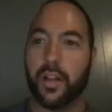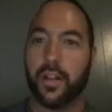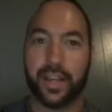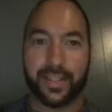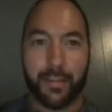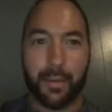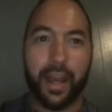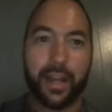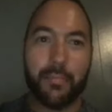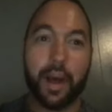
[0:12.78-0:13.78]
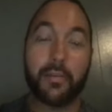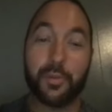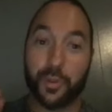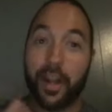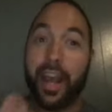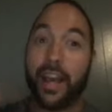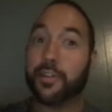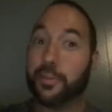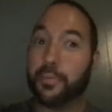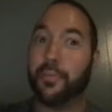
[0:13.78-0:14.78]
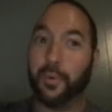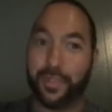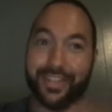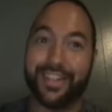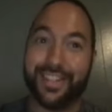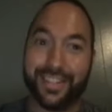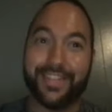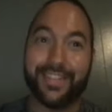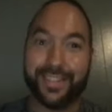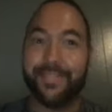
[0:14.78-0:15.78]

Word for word: last time I had him on was right actually before the season